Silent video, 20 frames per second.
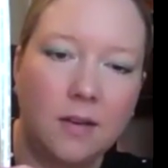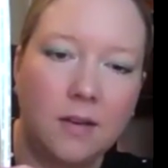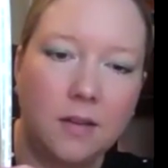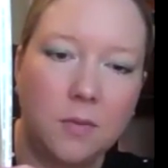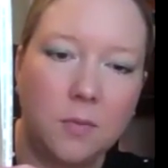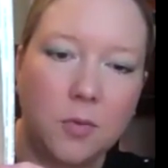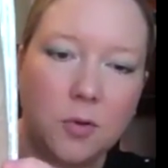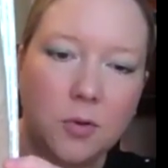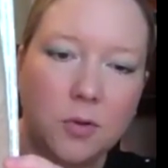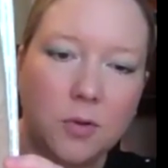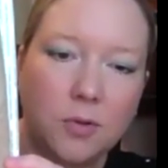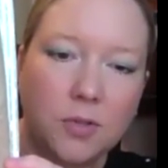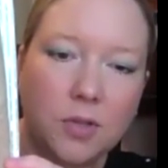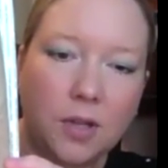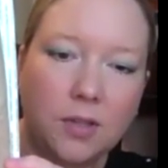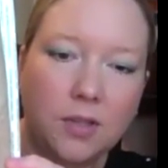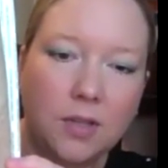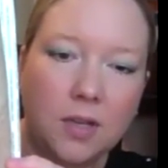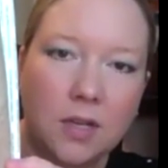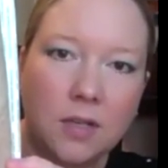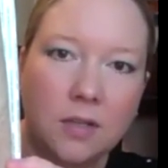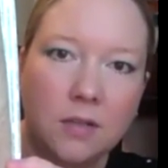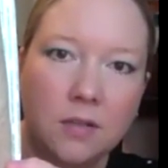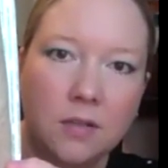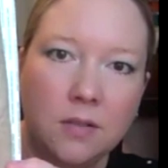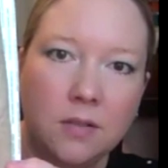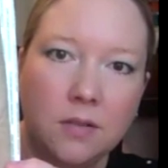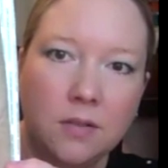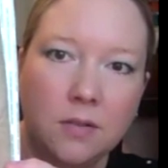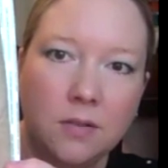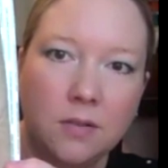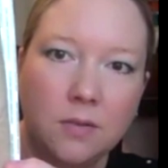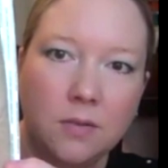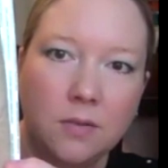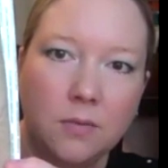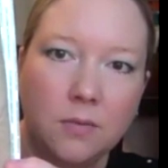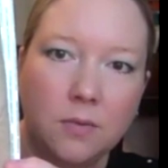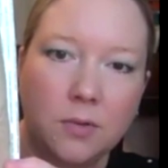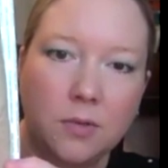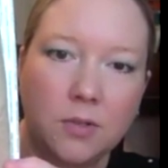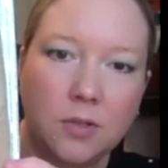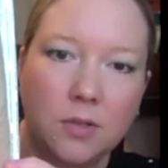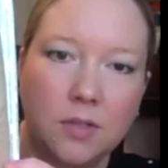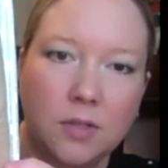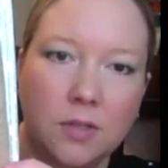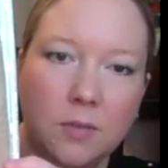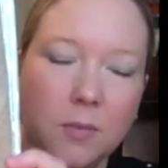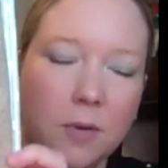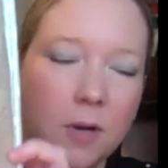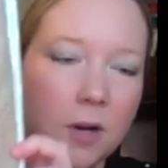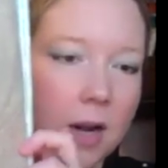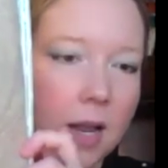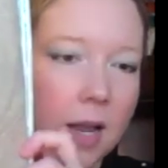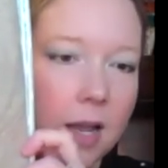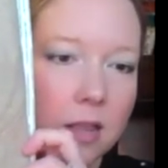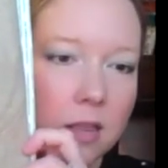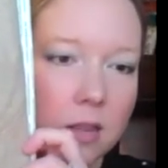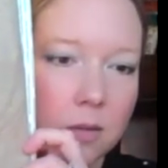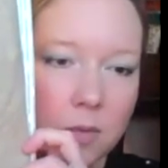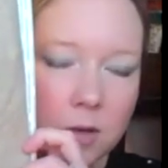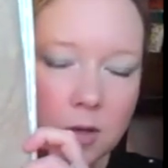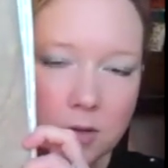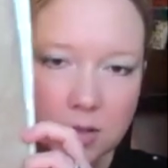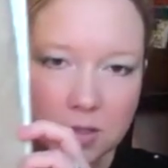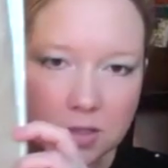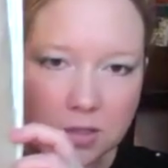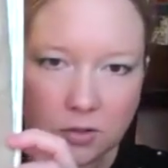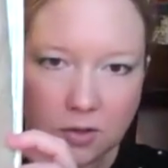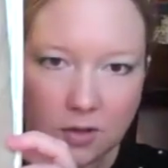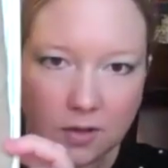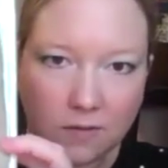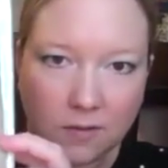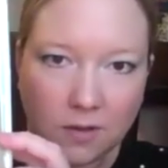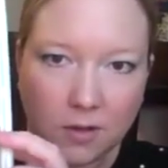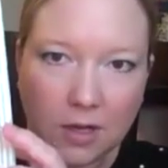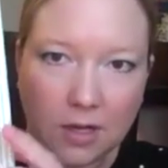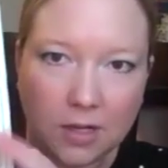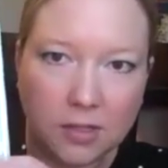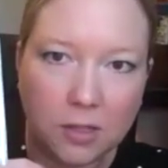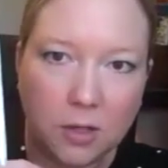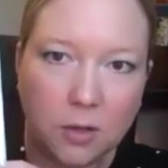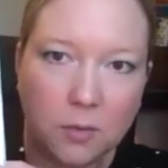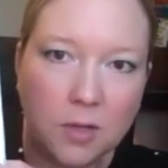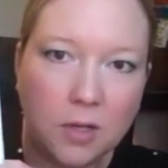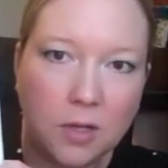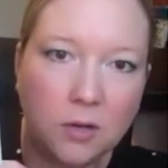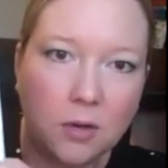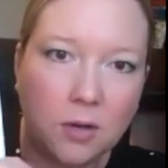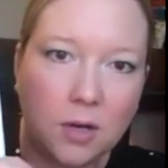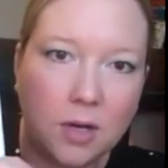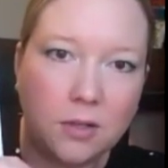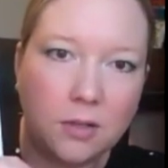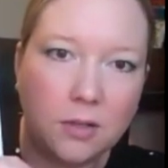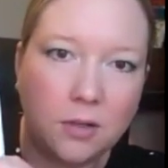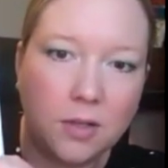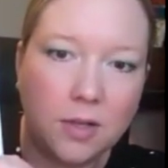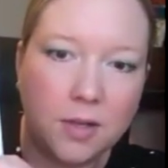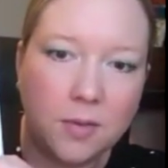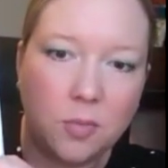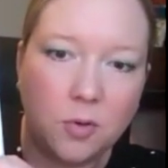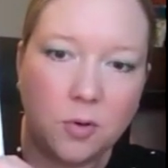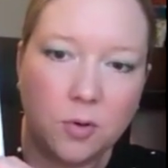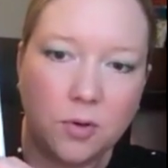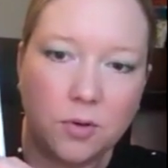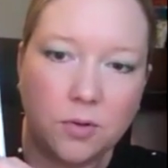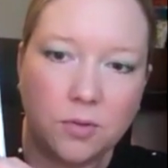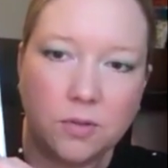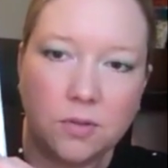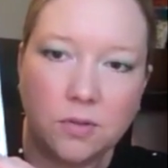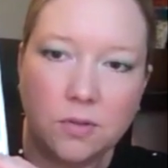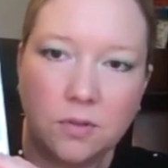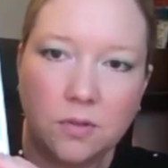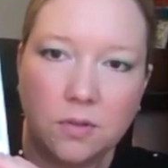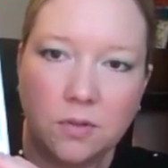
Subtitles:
The border's all done, which is the part I hate the most. If you guys know me, you know I don't like borders.